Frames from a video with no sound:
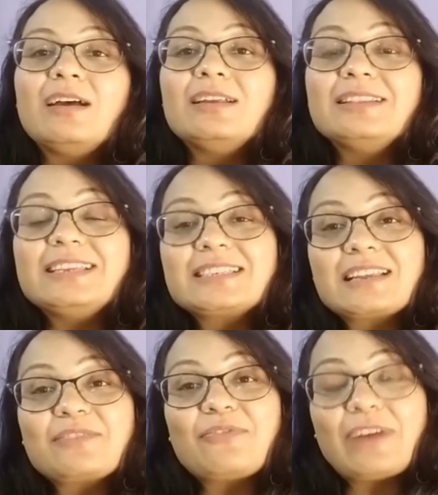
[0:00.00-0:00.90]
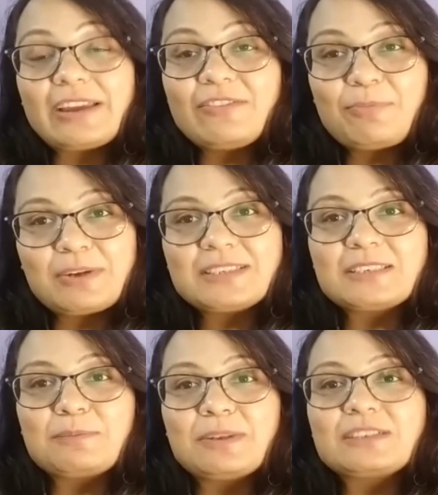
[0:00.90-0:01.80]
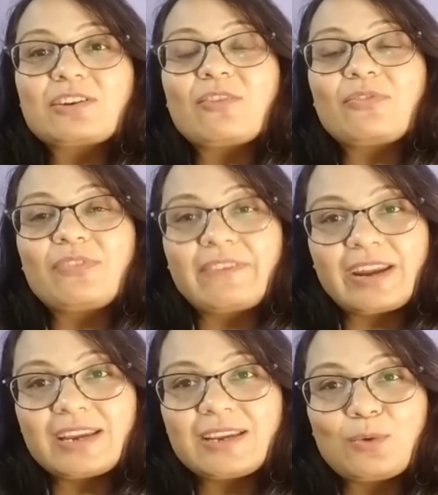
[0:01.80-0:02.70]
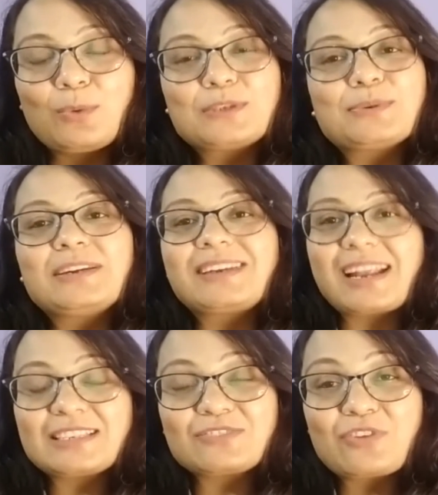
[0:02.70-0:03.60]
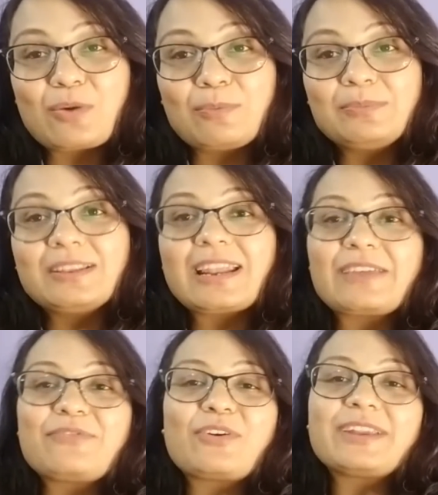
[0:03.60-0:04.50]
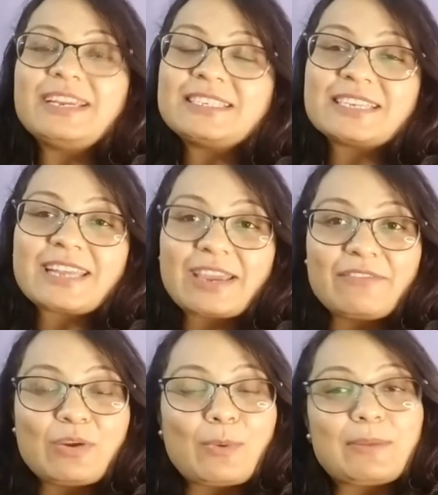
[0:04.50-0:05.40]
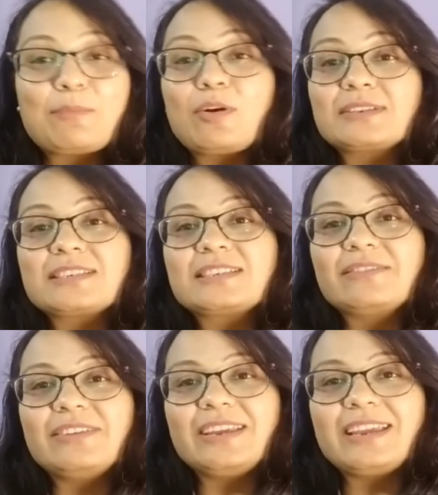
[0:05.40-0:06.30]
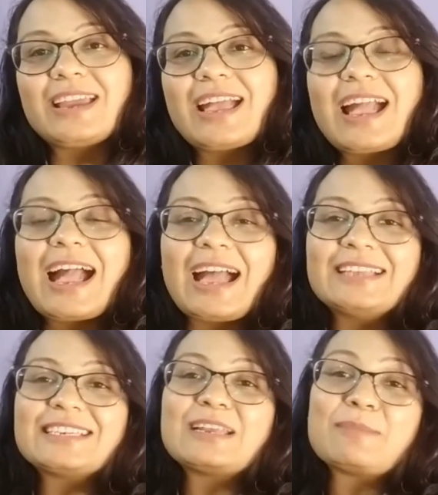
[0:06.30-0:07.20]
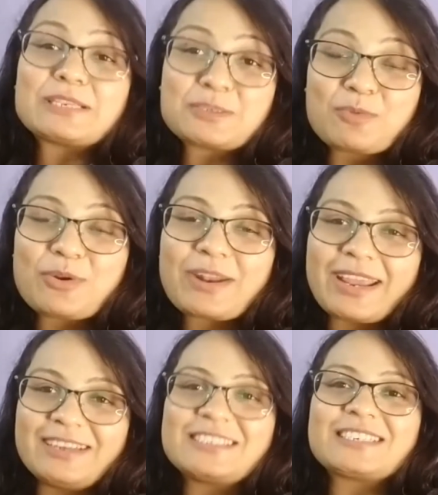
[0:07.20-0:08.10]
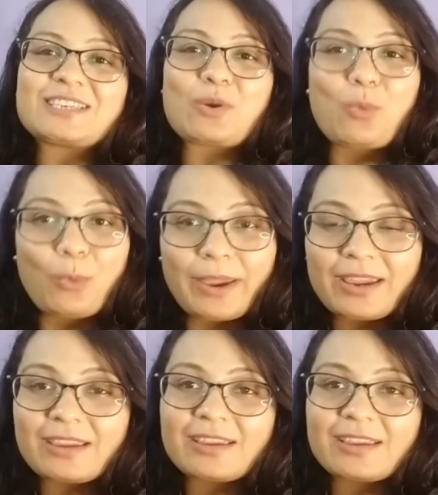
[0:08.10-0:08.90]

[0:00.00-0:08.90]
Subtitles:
These are the five principles of Reiki which will transform the life for each and everyone positively and in a much more energetic way.